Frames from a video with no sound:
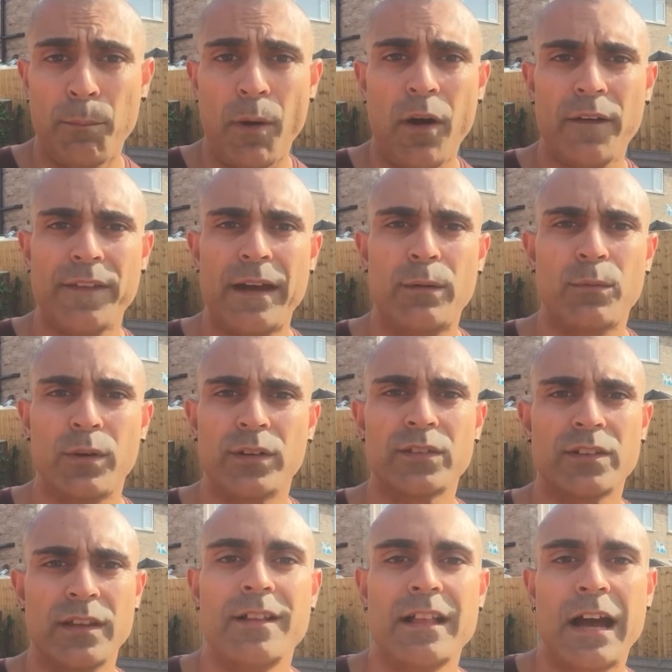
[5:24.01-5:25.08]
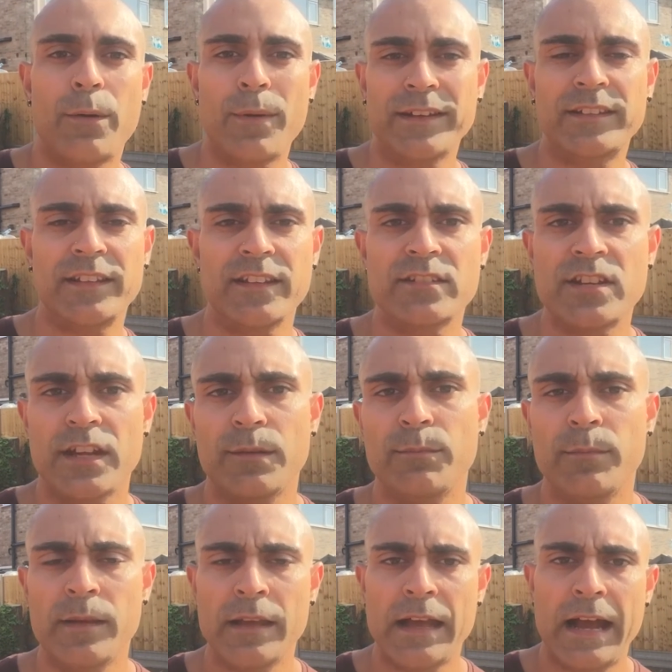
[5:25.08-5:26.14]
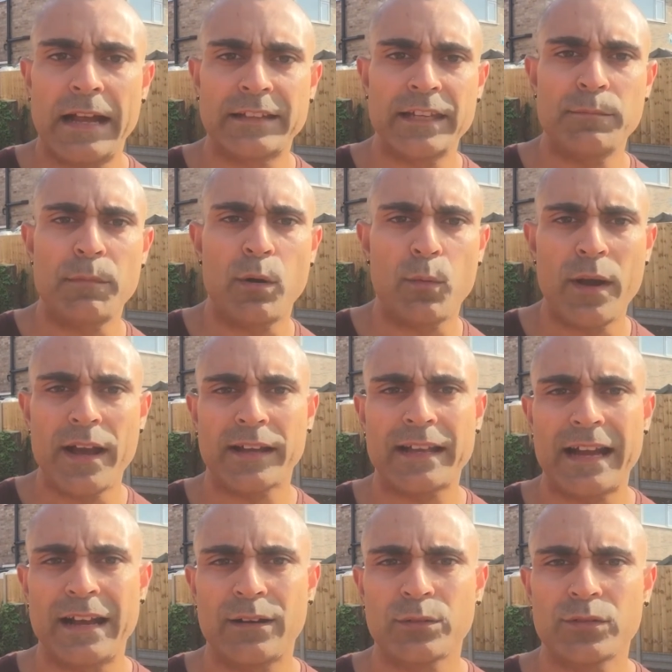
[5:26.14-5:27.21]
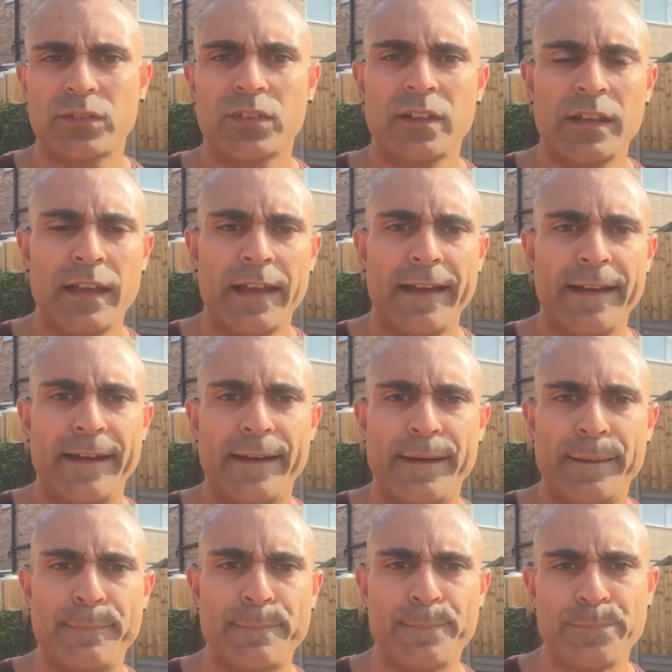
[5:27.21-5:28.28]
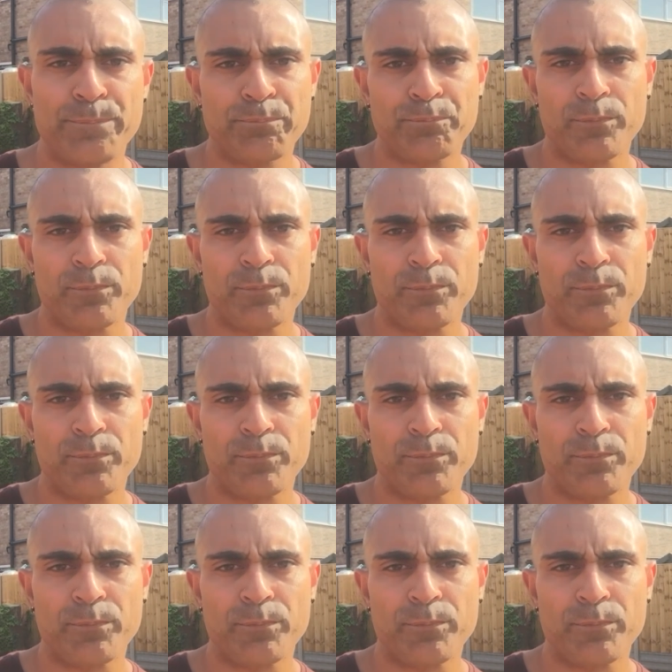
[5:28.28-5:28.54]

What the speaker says: part of that was I went to the gym, I did my workouts, um,